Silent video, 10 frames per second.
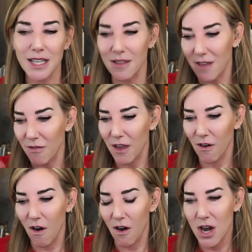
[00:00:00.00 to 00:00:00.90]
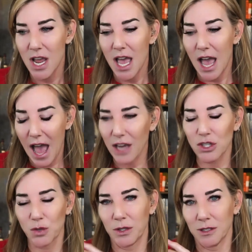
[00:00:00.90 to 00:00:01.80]
And then there are
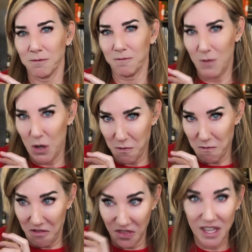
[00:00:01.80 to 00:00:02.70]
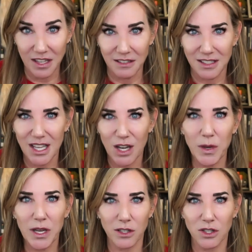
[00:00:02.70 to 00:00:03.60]
actual, you know, things that
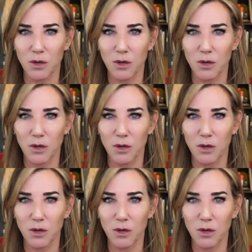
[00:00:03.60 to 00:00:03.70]
we can do,